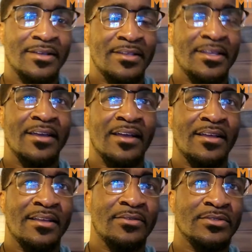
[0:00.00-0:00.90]
Yeah.
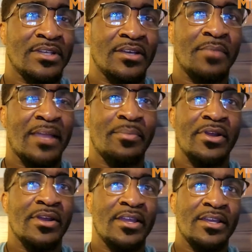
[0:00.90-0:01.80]
It was Mike
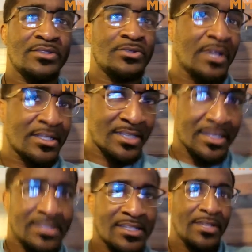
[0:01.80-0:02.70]
Perry in
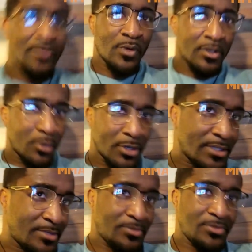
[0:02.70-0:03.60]
2019, Wonder
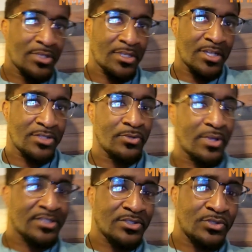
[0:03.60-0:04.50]
Boy
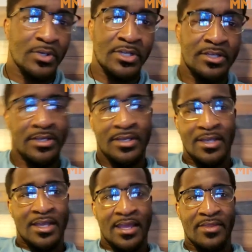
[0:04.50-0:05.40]
2020,
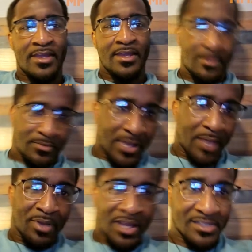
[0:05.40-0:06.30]
and then we got
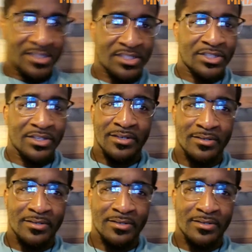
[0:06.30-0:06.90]
Pons this year.